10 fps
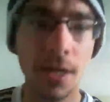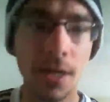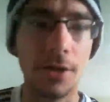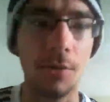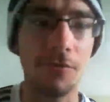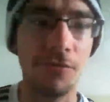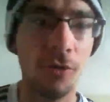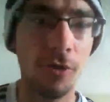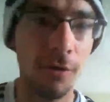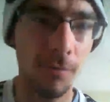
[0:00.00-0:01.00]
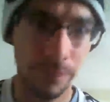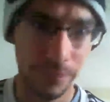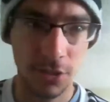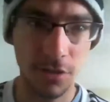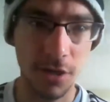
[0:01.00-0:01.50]
Number four,
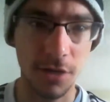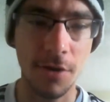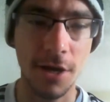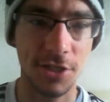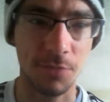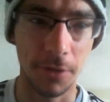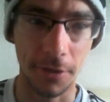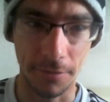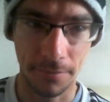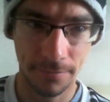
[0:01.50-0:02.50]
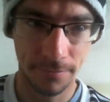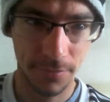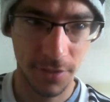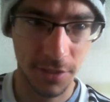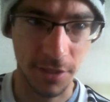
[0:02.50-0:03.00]
Tottenham Hotspur.
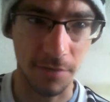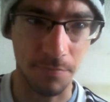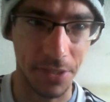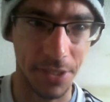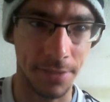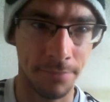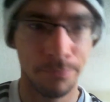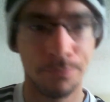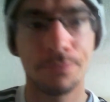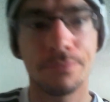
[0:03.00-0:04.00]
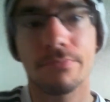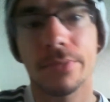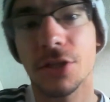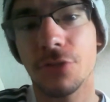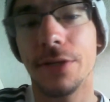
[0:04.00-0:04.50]
It's going to be
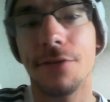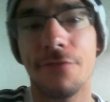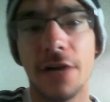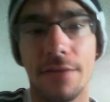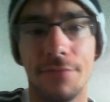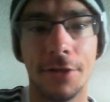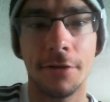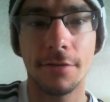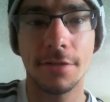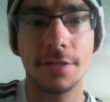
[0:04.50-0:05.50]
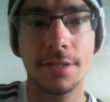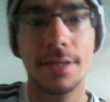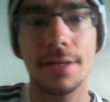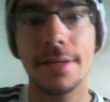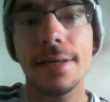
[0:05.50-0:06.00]
3 to 5
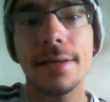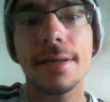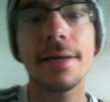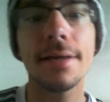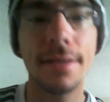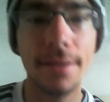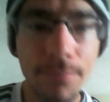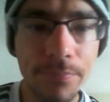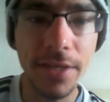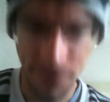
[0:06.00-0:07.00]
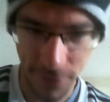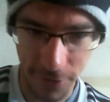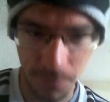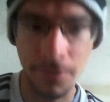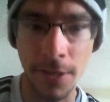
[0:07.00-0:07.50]
years if
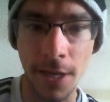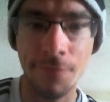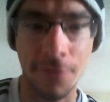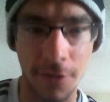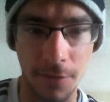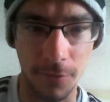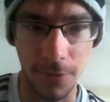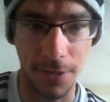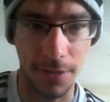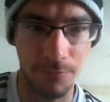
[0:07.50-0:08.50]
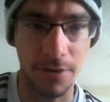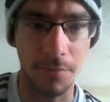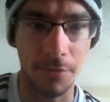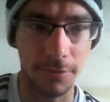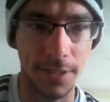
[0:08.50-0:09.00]
there's a plan for them to win the
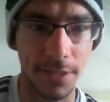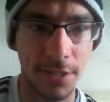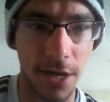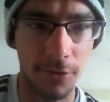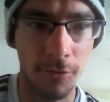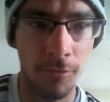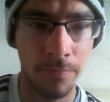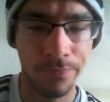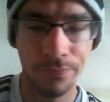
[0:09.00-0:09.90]
Premier League title,